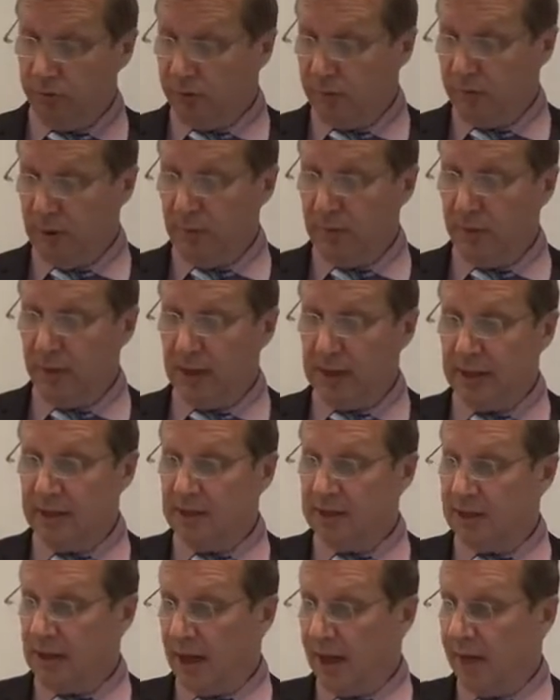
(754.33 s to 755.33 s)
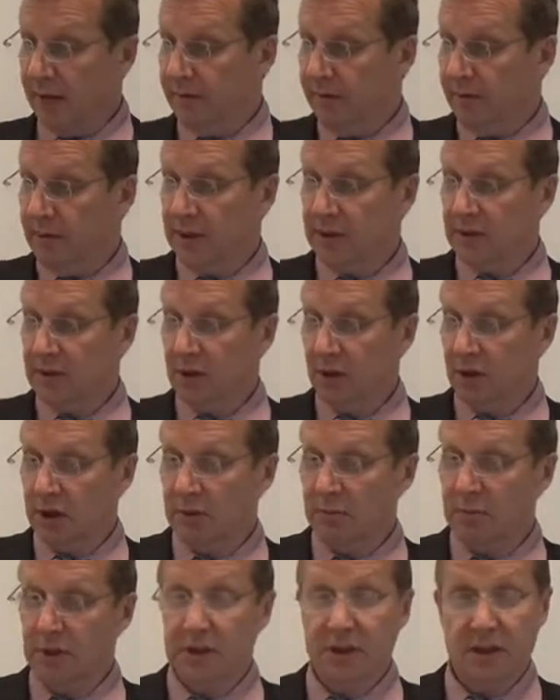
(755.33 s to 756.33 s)
Remember, that's these
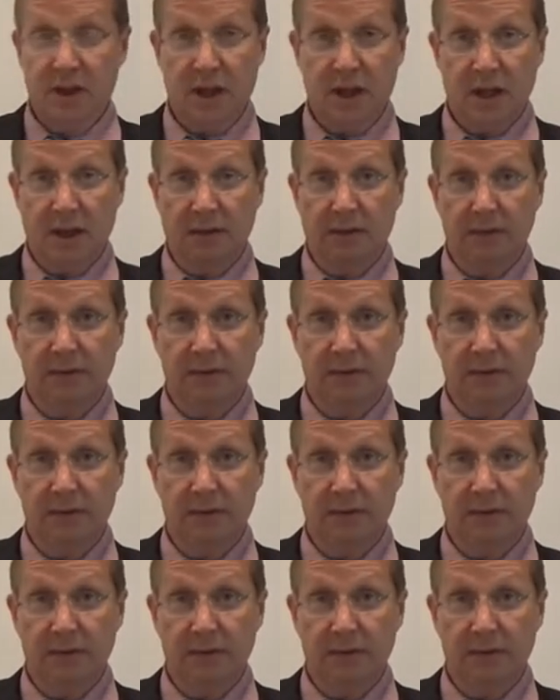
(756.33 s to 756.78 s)
documents here.